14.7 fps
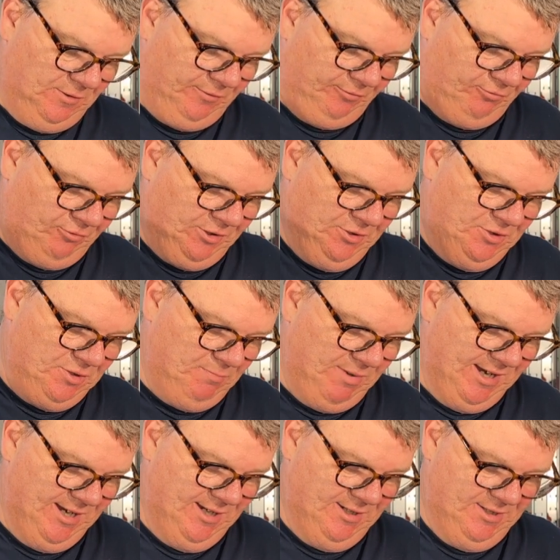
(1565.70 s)
front
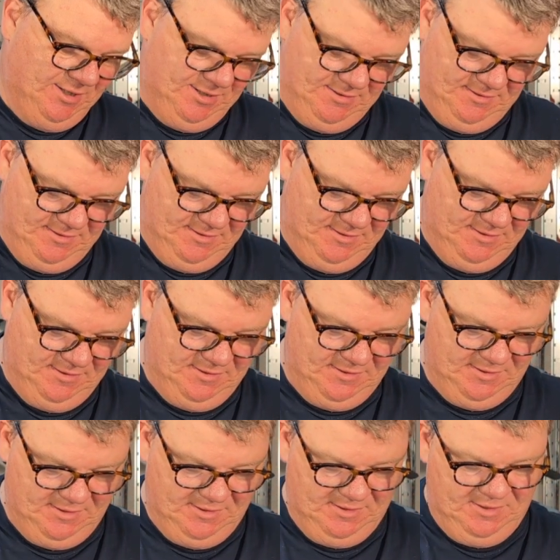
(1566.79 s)
band
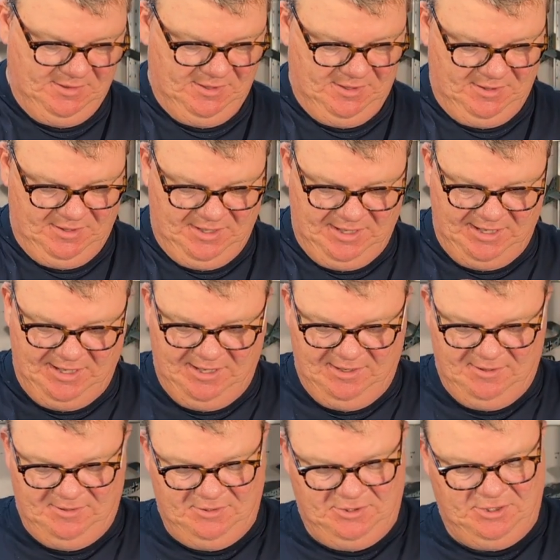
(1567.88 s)

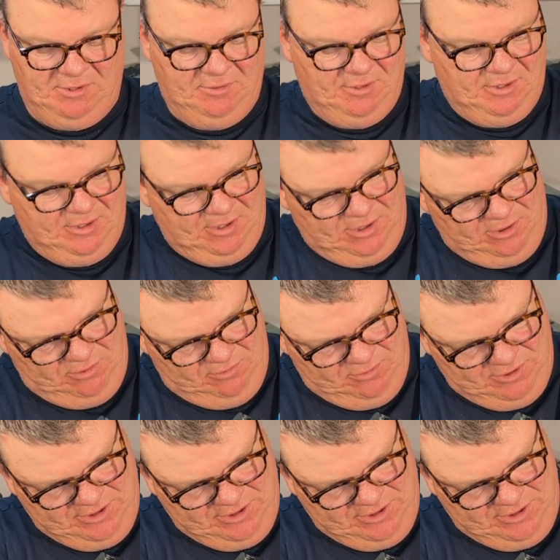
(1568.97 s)
there, so that the whole